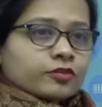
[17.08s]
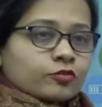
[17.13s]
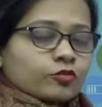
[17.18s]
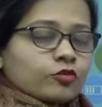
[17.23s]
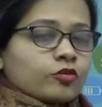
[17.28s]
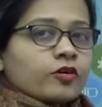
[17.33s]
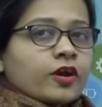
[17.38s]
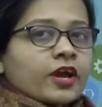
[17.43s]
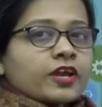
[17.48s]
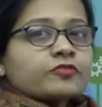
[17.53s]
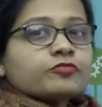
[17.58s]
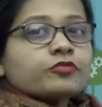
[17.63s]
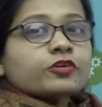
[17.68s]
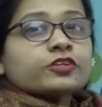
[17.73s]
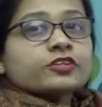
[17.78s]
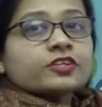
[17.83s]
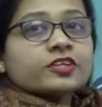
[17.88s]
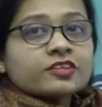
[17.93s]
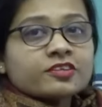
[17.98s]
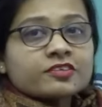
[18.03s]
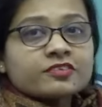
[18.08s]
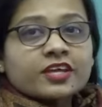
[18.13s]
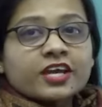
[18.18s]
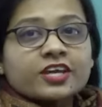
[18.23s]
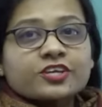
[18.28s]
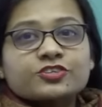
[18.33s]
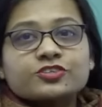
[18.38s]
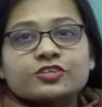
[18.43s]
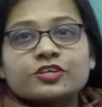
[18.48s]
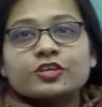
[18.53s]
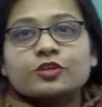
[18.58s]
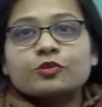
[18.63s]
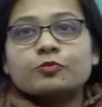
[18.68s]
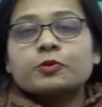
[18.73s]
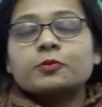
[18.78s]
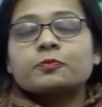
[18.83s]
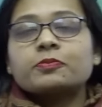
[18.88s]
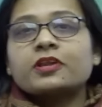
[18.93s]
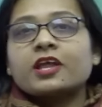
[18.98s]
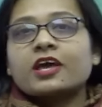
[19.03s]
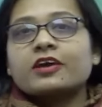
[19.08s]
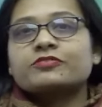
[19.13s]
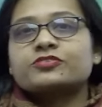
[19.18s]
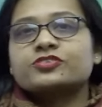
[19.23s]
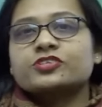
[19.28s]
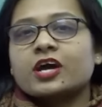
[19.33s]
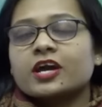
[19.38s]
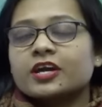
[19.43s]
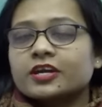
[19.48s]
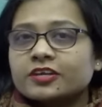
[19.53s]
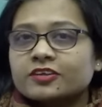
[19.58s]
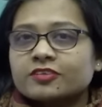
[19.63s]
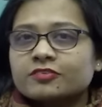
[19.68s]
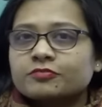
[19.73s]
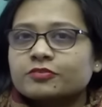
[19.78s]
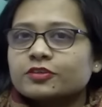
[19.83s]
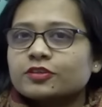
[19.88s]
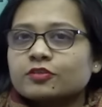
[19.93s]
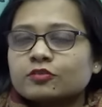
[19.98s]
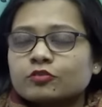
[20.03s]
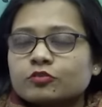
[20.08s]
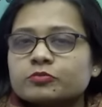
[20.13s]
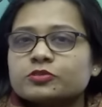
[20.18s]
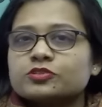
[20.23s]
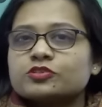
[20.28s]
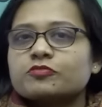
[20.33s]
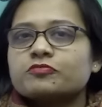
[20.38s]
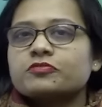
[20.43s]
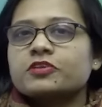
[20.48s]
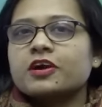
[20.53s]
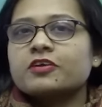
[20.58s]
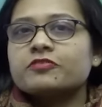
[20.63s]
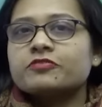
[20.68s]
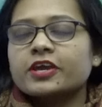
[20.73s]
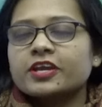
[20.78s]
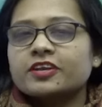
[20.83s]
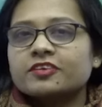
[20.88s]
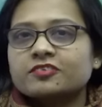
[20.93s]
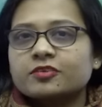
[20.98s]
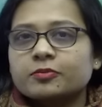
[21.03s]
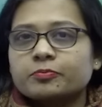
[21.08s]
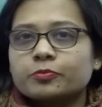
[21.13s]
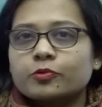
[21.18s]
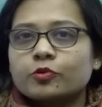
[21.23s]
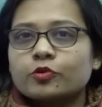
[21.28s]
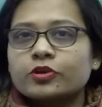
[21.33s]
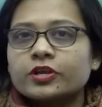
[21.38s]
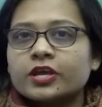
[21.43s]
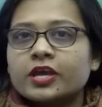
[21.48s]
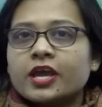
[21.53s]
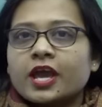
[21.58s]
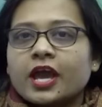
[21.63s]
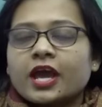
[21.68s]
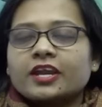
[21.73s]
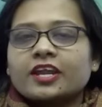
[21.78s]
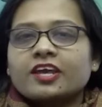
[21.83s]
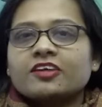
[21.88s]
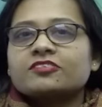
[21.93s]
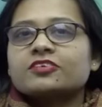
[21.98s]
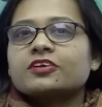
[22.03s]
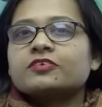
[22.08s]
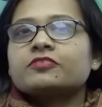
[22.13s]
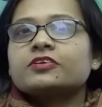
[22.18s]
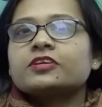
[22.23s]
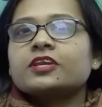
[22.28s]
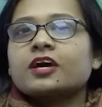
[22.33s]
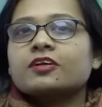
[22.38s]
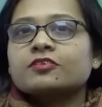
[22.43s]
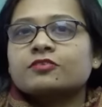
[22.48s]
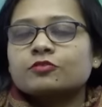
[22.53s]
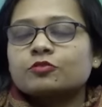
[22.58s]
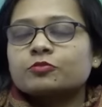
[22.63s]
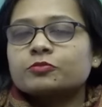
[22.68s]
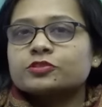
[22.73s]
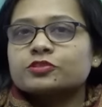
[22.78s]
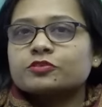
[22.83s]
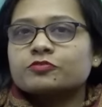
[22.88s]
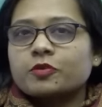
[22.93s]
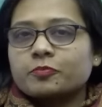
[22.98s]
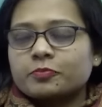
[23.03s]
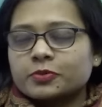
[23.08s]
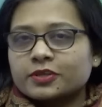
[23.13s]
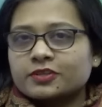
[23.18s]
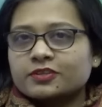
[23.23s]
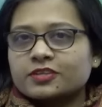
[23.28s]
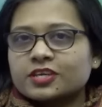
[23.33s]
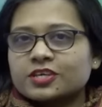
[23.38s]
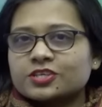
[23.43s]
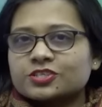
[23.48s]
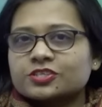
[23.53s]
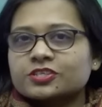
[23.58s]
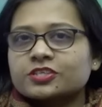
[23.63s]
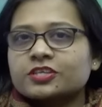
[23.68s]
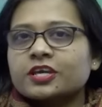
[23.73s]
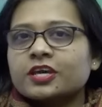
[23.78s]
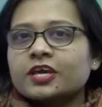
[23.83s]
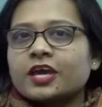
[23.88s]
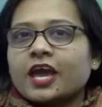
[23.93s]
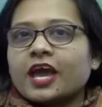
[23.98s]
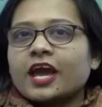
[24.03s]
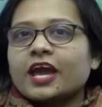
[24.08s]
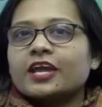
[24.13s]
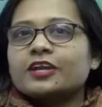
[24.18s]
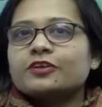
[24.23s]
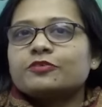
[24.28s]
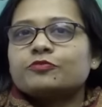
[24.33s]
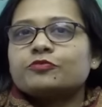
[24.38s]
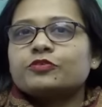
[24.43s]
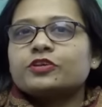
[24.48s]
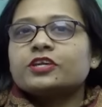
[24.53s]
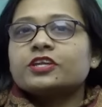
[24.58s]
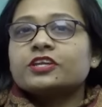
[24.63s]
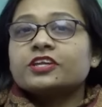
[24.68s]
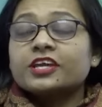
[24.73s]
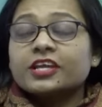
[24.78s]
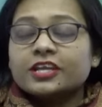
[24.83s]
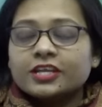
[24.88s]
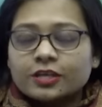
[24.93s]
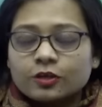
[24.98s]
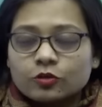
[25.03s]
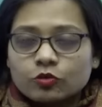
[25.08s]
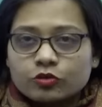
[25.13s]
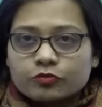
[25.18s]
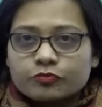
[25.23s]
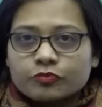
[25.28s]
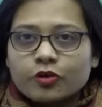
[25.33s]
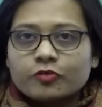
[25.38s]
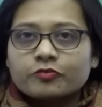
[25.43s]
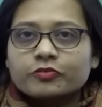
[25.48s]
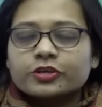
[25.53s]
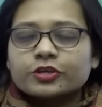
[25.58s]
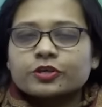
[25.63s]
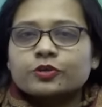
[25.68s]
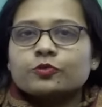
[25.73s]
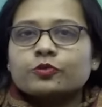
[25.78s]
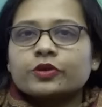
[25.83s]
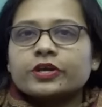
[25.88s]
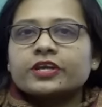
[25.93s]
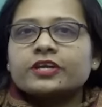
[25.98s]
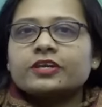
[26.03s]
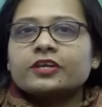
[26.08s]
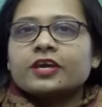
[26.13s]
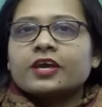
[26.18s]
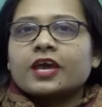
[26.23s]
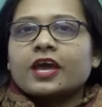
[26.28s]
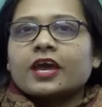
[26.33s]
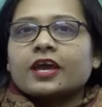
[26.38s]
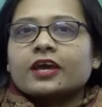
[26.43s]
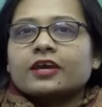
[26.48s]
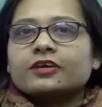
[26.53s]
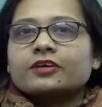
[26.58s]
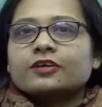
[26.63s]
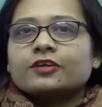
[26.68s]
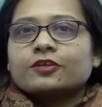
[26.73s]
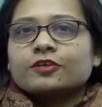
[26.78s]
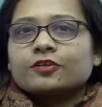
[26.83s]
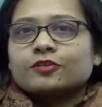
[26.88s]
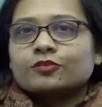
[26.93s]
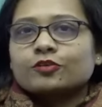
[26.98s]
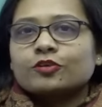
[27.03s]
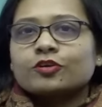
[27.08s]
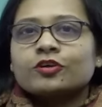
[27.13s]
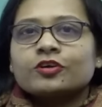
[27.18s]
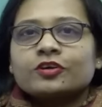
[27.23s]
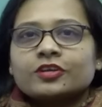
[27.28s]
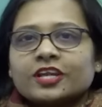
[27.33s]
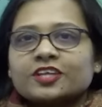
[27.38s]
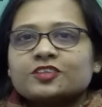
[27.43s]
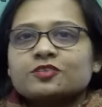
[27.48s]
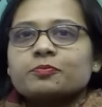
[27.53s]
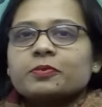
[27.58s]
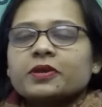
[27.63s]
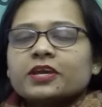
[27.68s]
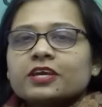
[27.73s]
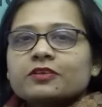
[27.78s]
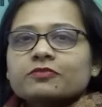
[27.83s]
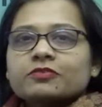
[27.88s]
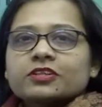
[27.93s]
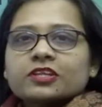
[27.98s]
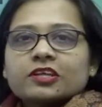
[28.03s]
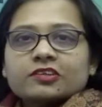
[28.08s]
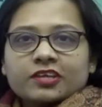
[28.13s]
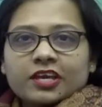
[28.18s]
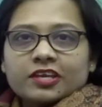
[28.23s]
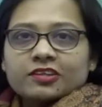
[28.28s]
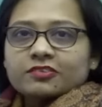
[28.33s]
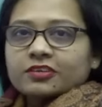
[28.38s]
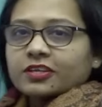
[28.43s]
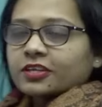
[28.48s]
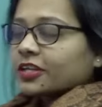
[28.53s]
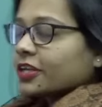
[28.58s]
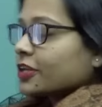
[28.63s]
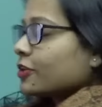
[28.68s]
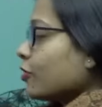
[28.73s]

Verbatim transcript: So, and for this section, you people have showered us with so much of love and support and has given us so much of appreciation and we really look forward to it. So, let's begin with the science and